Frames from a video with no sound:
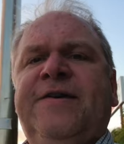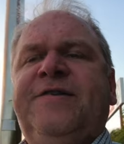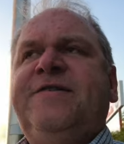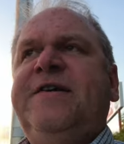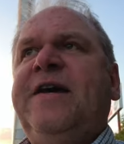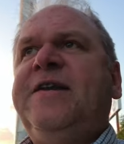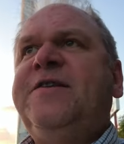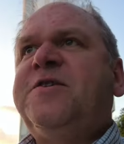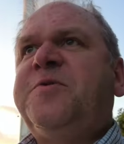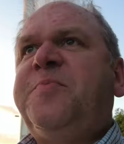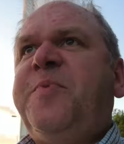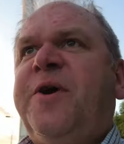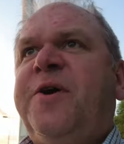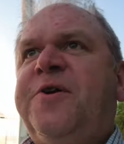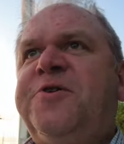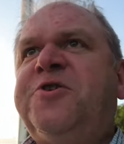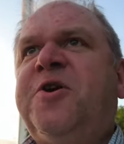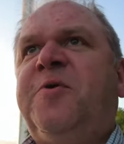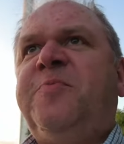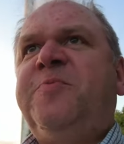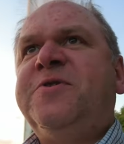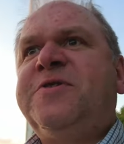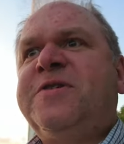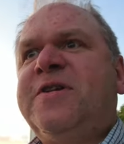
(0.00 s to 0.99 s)
said spa
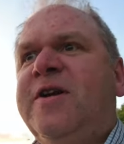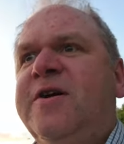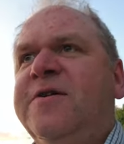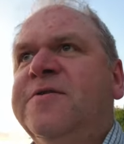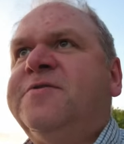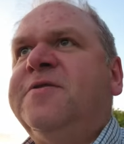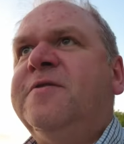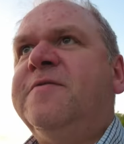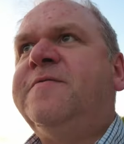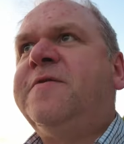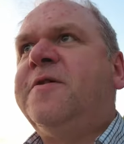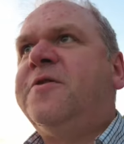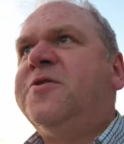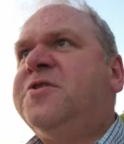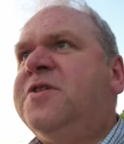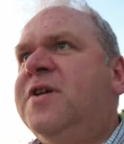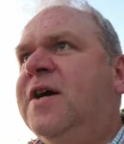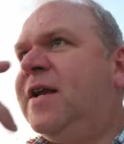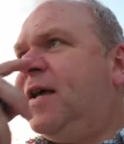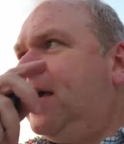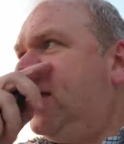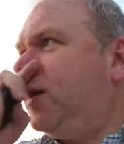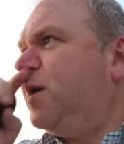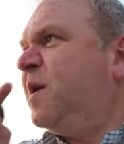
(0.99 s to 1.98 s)
shop was closed,
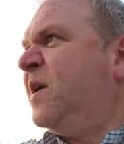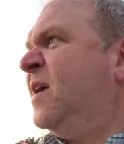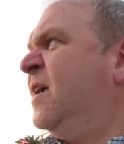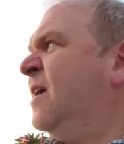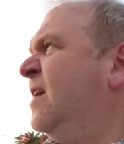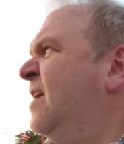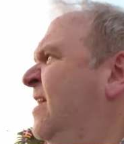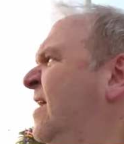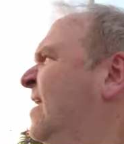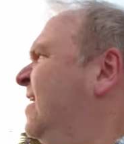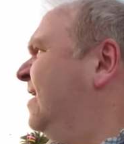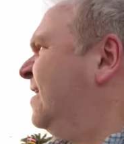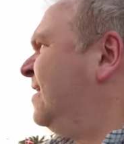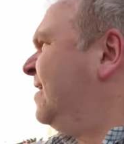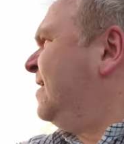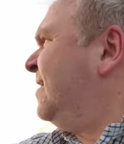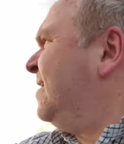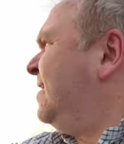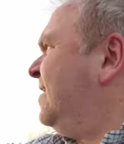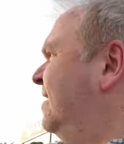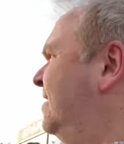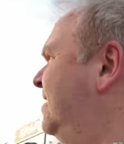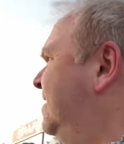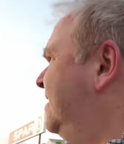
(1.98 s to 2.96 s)
unfortunately.
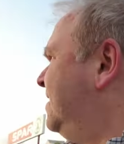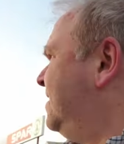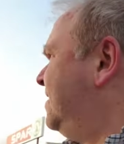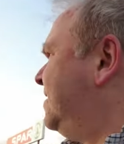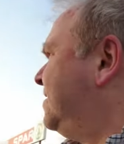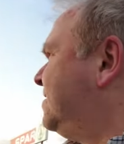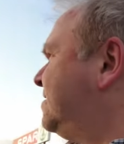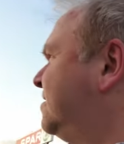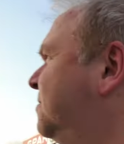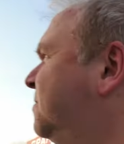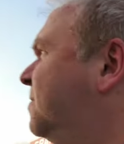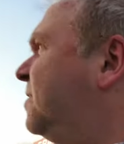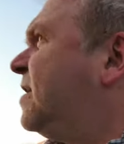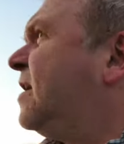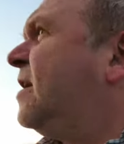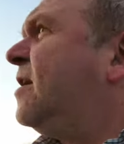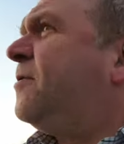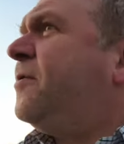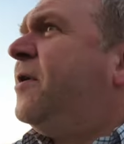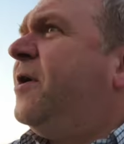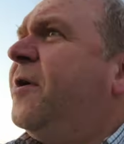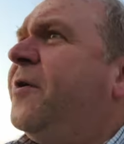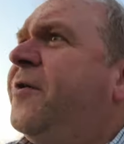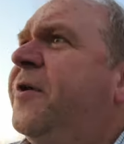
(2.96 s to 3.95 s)
So we'll
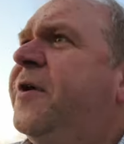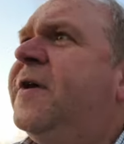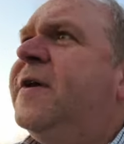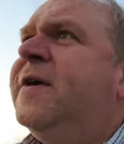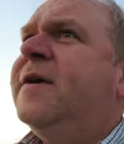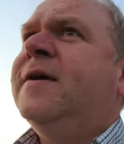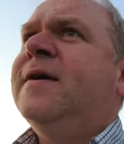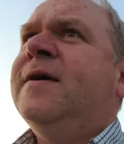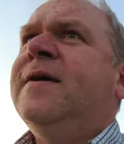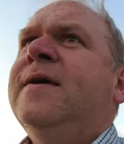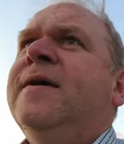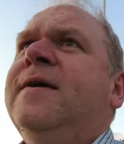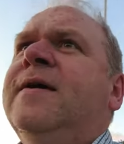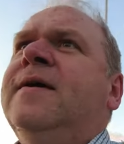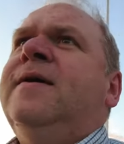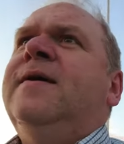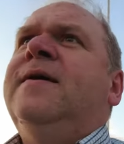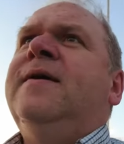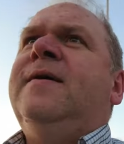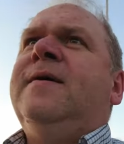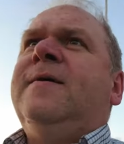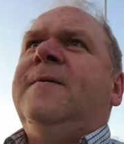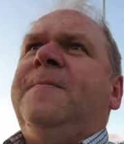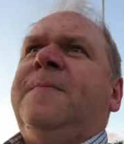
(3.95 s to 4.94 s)
carry on.
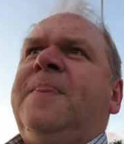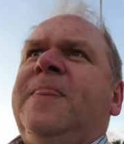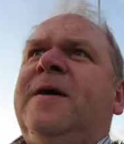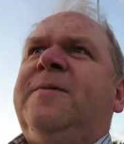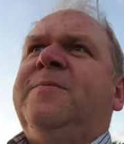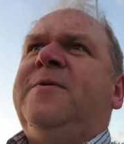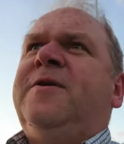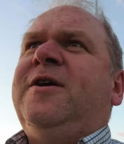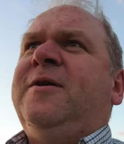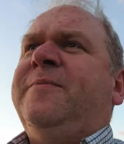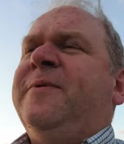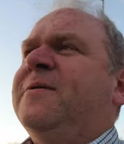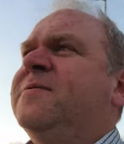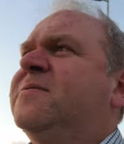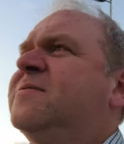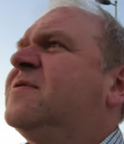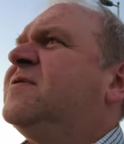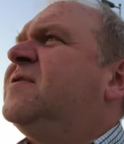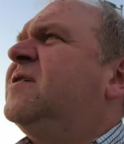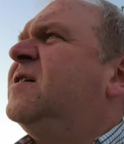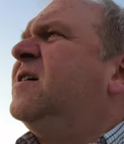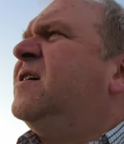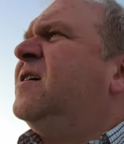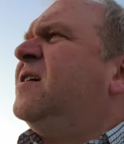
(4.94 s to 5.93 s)
I'm only about
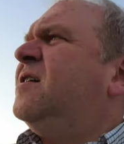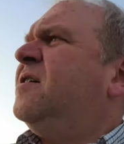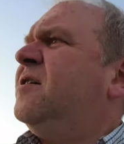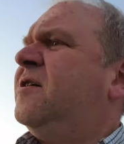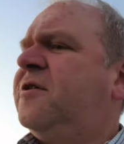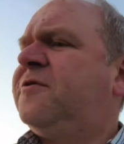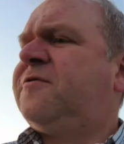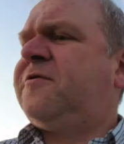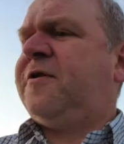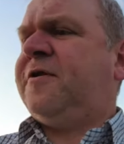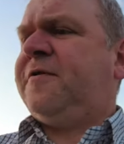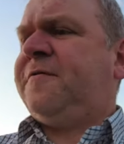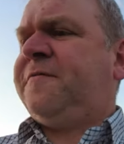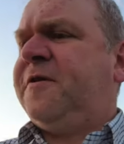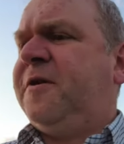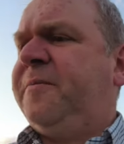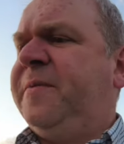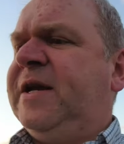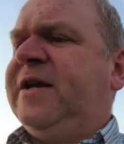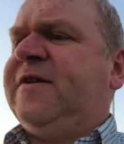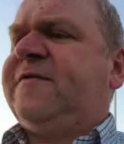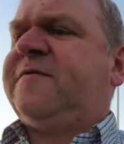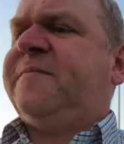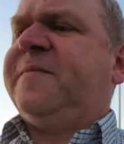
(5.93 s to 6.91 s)
3 or 4
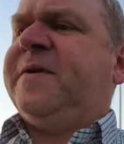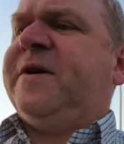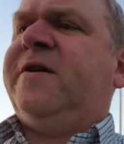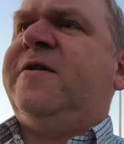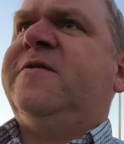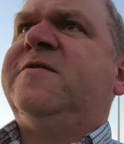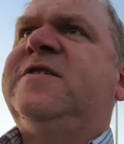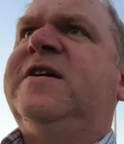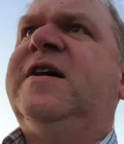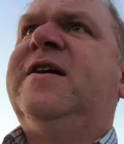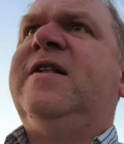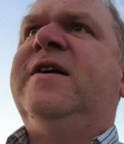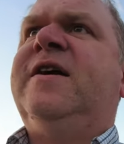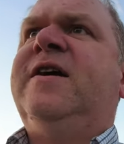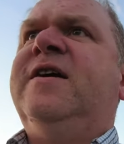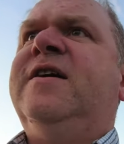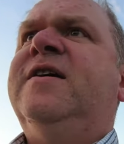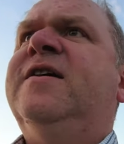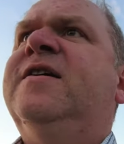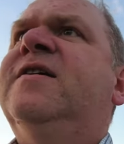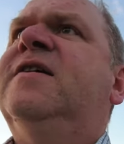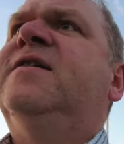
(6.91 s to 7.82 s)
minutes from the hotel here.